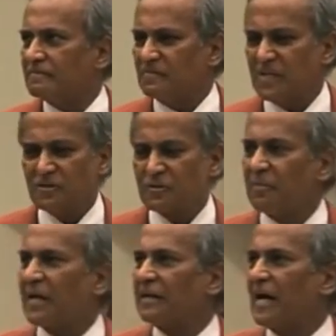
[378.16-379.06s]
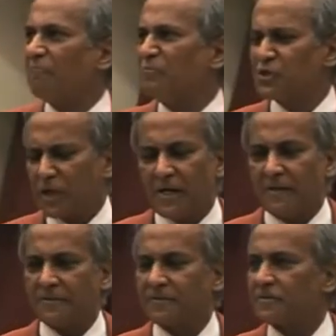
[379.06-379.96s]
this paradigm
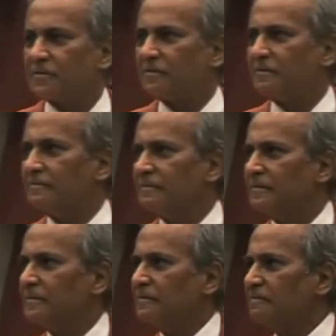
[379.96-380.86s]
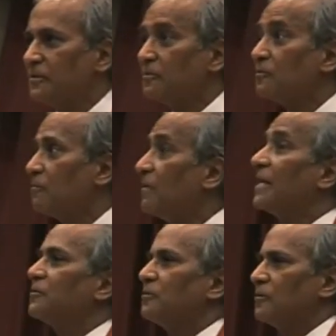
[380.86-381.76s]
shudders. We don't know where
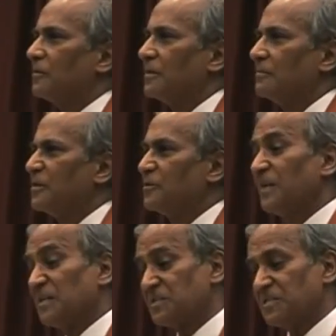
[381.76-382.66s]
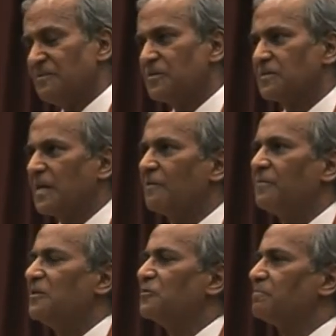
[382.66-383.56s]
to look because we are still stuck
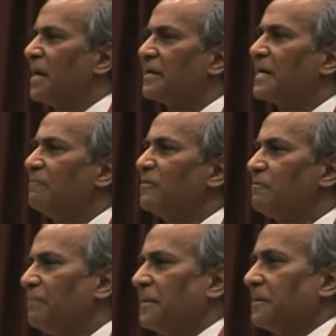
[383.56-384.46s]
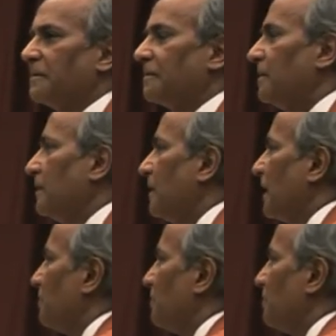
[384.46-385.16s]
with this paradigm of matter and a